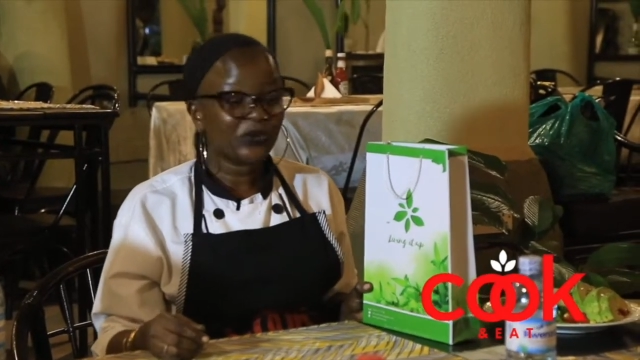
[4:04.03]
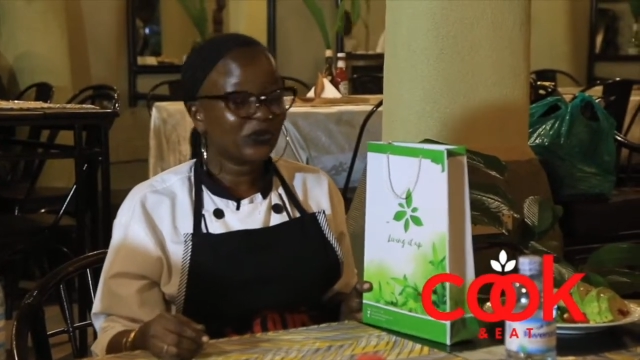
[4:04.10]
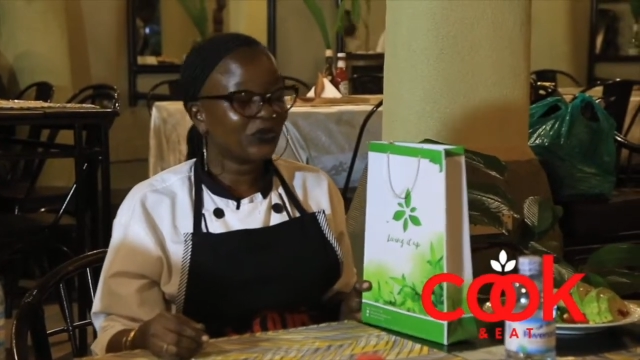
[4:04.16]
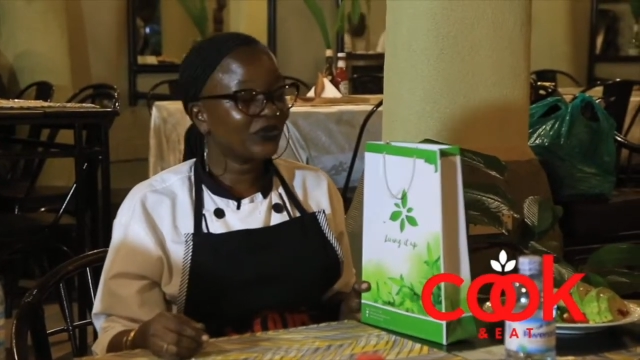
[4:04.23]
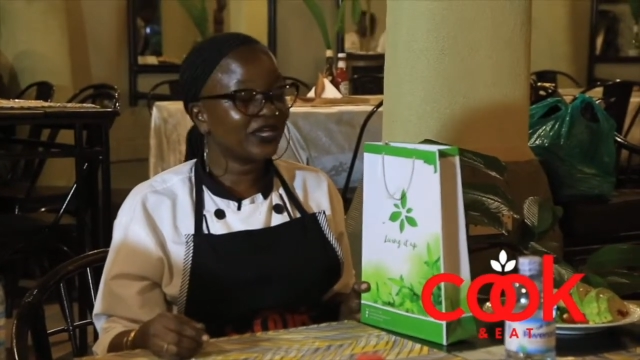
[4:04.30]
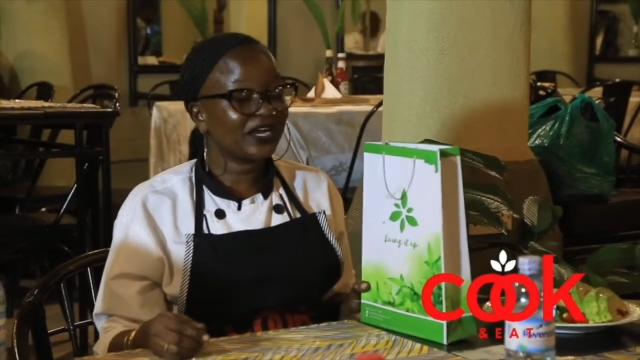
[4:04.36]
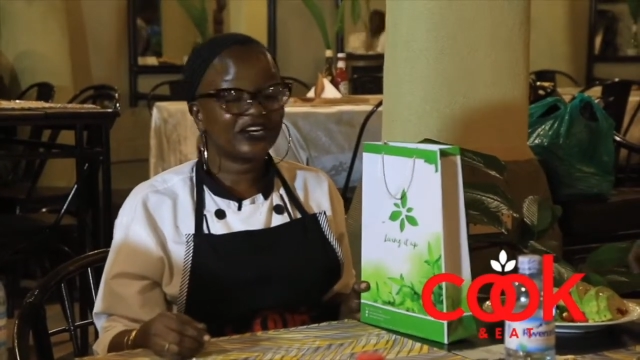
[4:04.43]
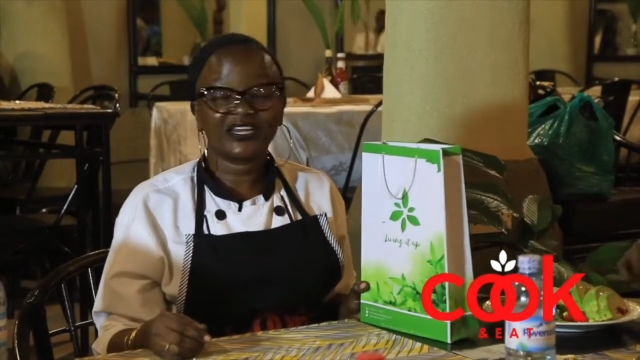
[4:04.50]

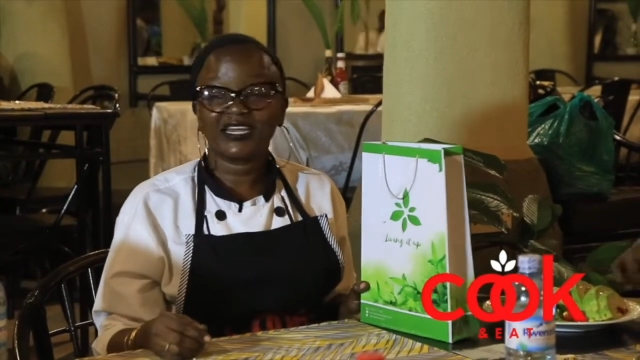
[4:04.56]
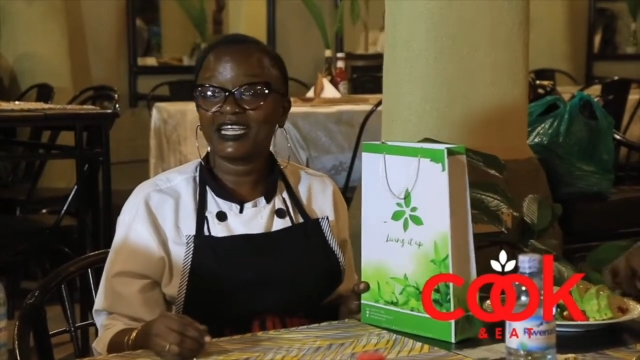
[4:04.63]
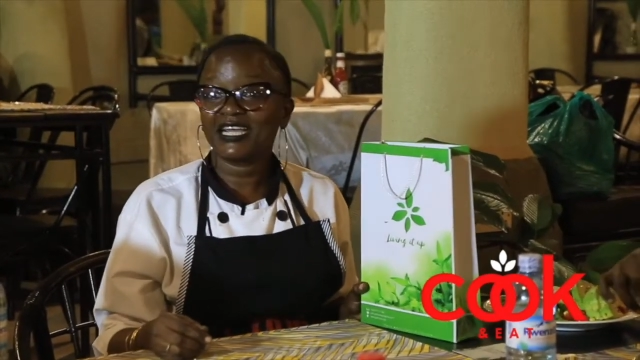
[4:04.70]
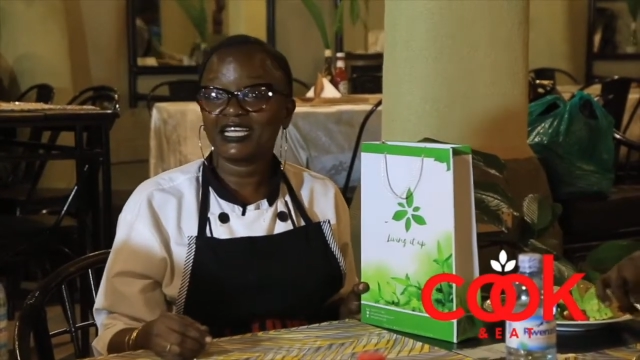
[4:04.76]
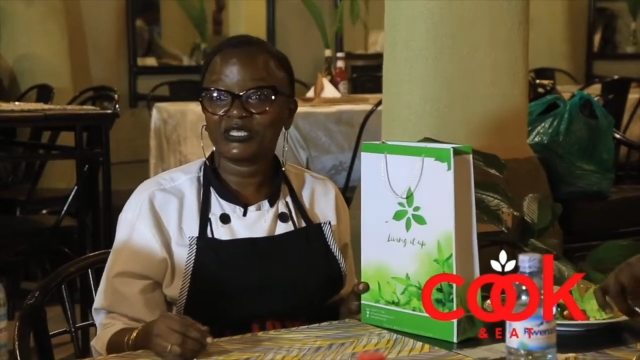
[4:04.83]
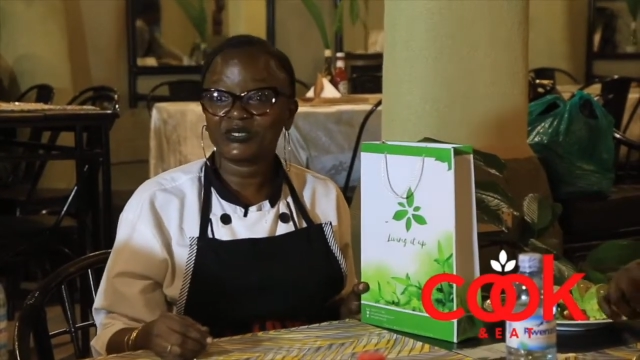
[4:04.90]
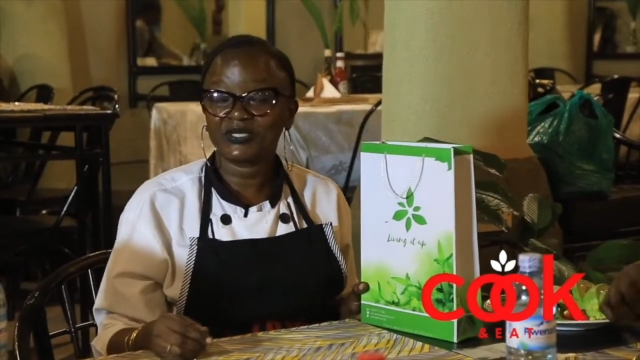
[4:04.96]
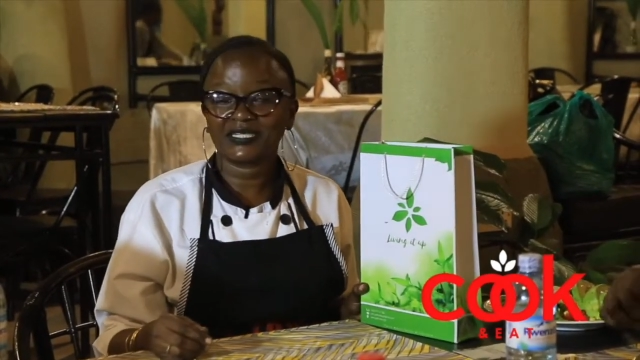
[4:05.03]
we are here
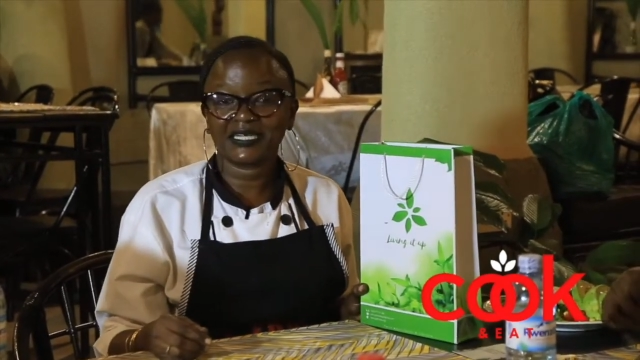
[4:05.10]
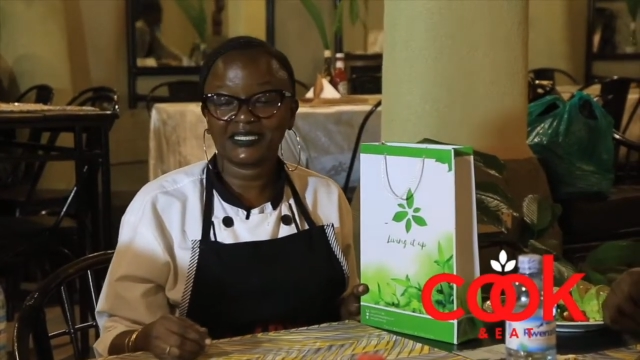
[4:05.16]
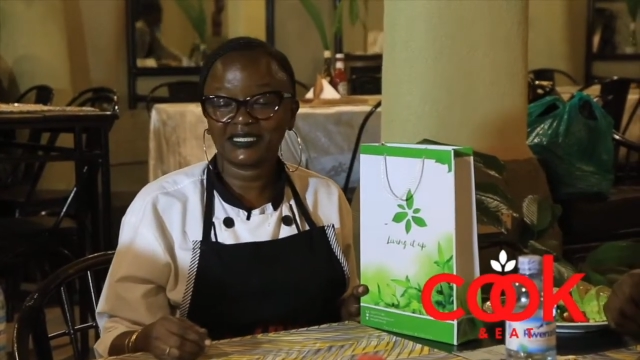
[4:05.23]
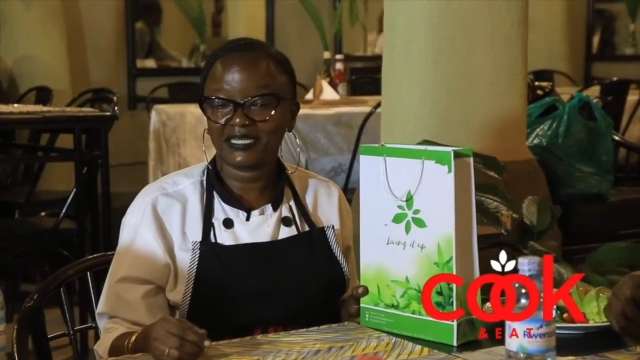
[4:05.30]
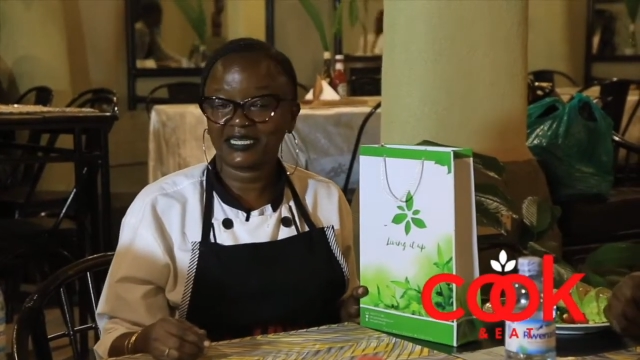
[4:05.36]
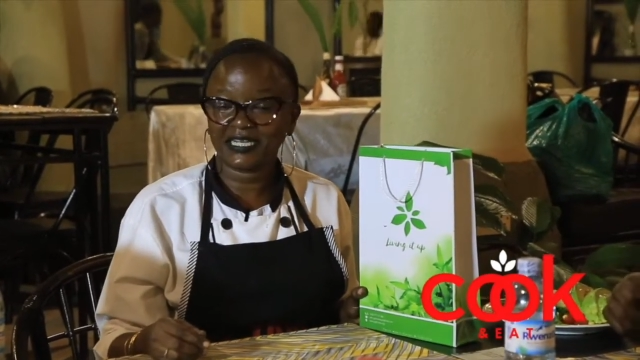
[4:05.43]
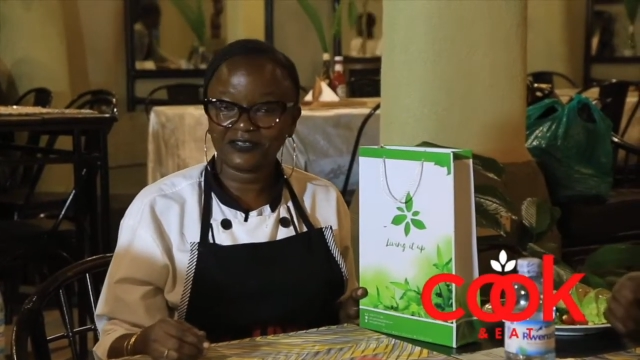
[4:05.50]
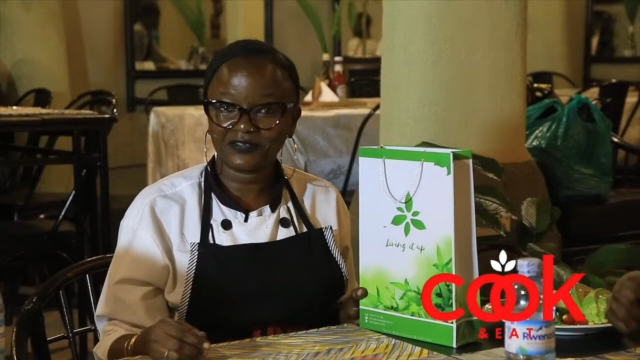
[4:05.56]
to start a
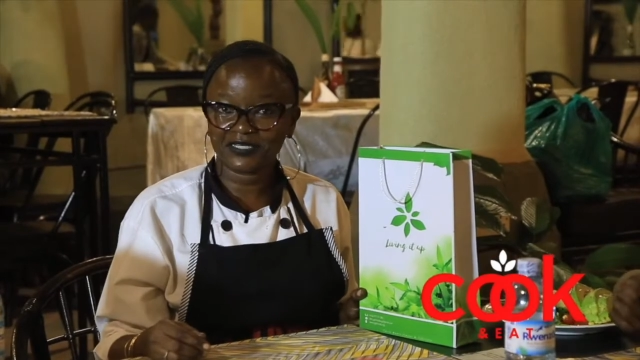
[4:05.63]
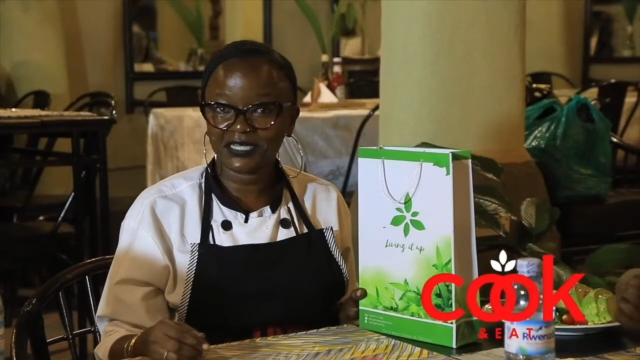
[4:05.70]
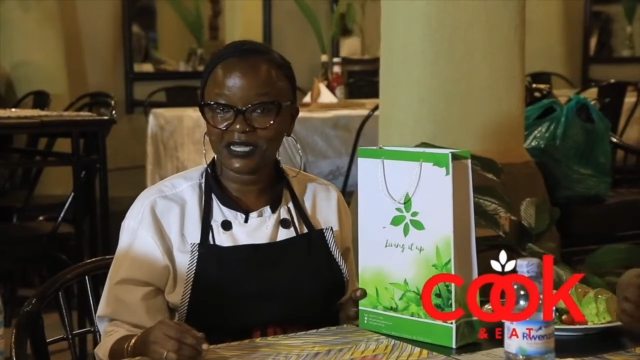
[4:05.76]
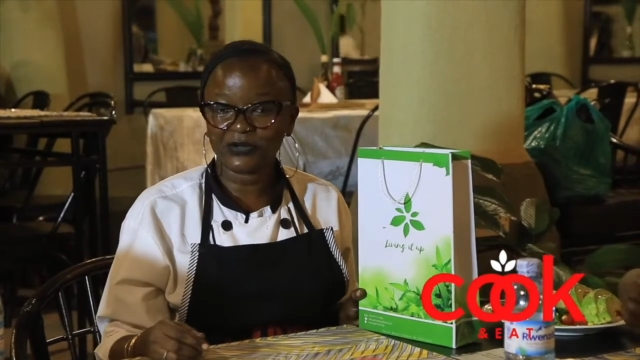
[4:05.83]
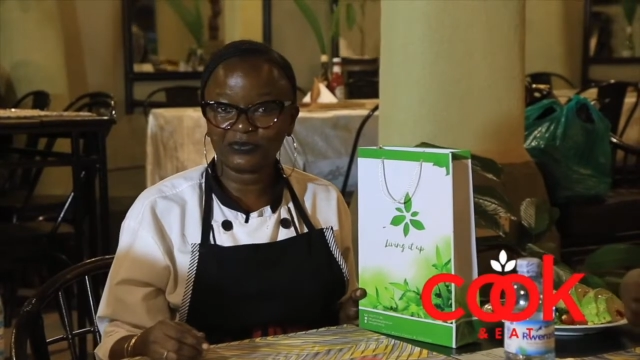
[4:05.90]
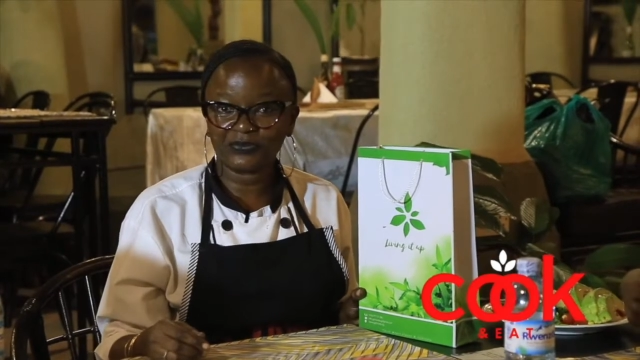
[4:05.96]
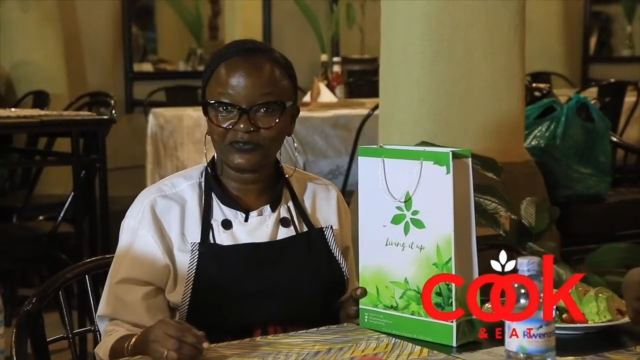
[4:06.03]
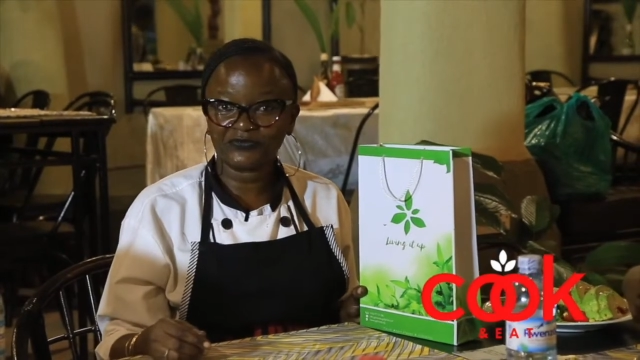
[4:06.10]
lifestyle
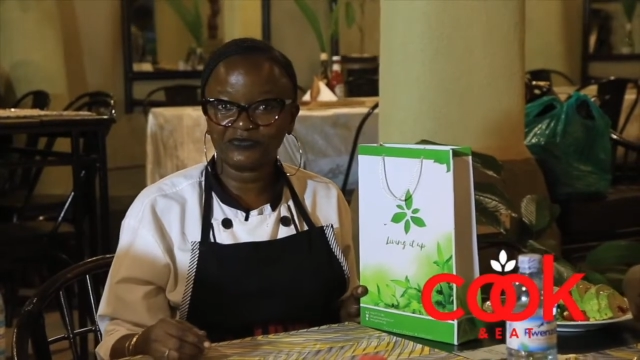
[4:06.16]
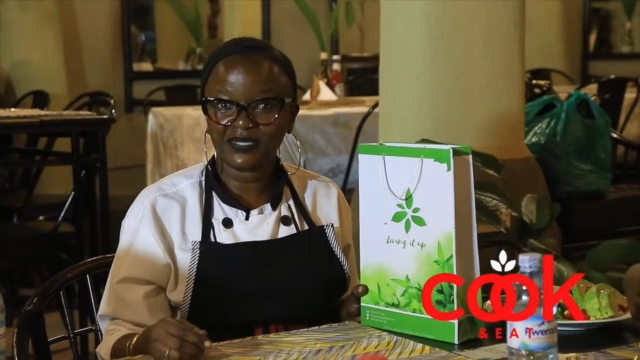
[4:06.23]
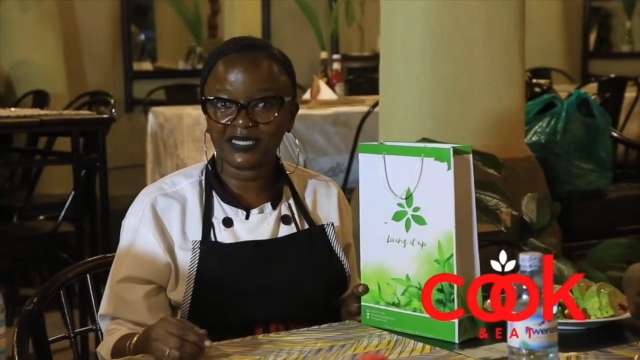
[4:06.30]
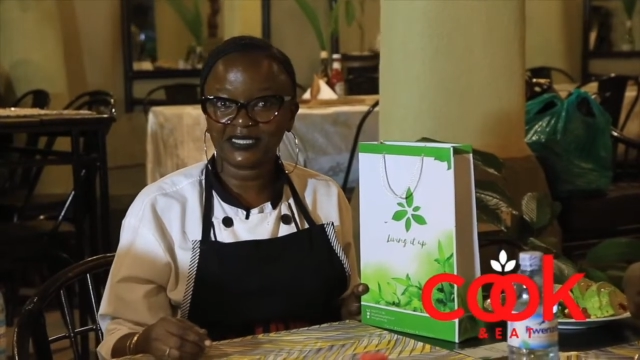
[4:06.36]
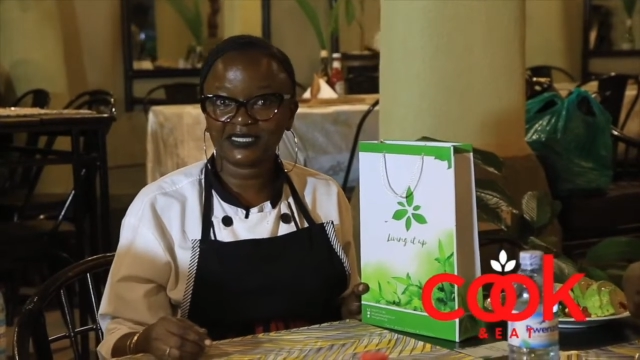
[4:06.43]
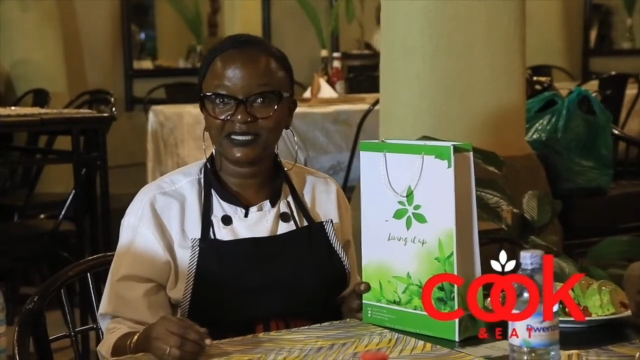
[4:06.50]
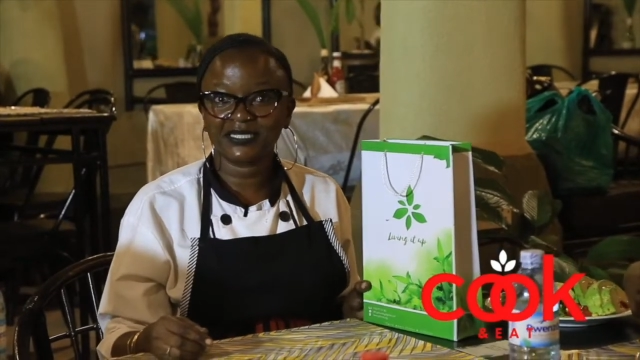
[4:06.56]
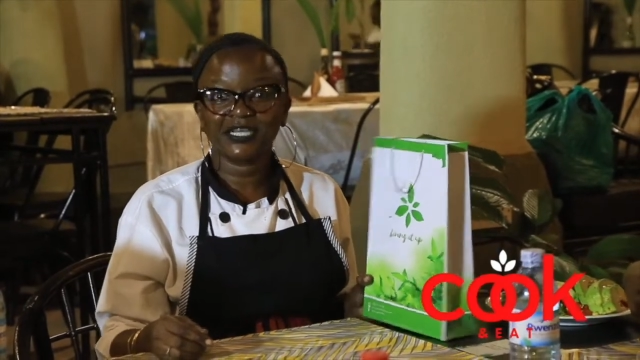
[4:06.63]

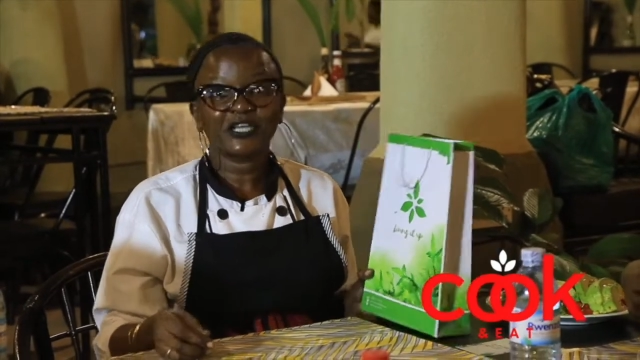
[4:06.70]
movement.